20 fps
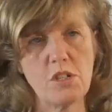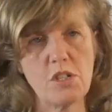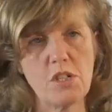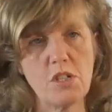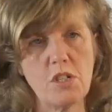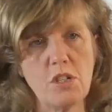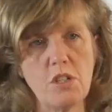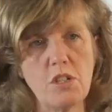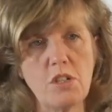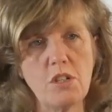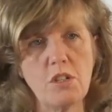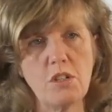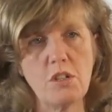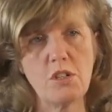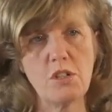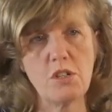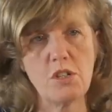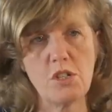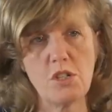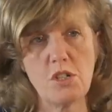to
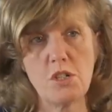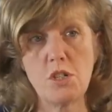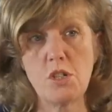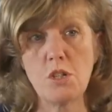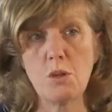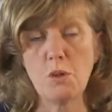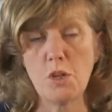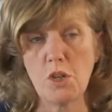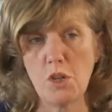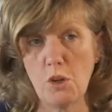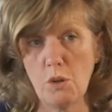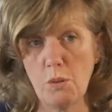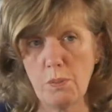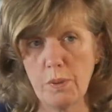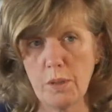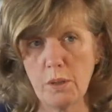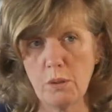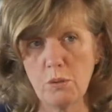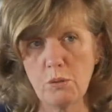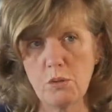do a new
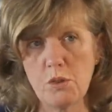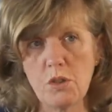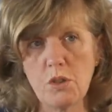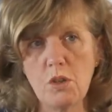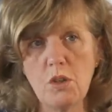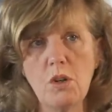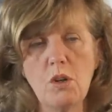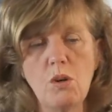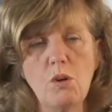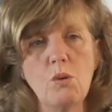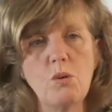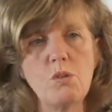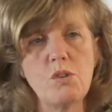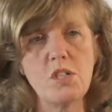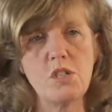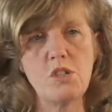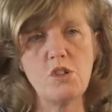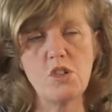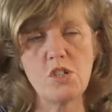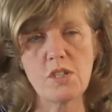build or
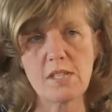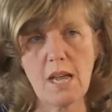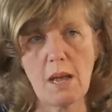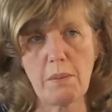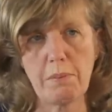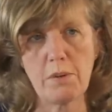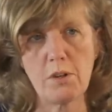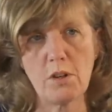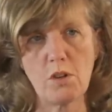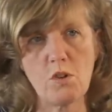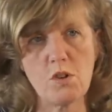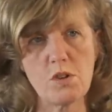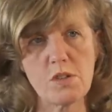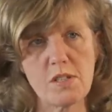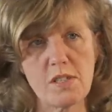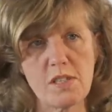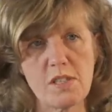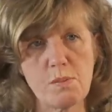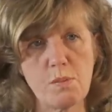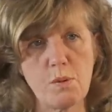did you just happen
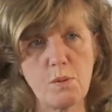across this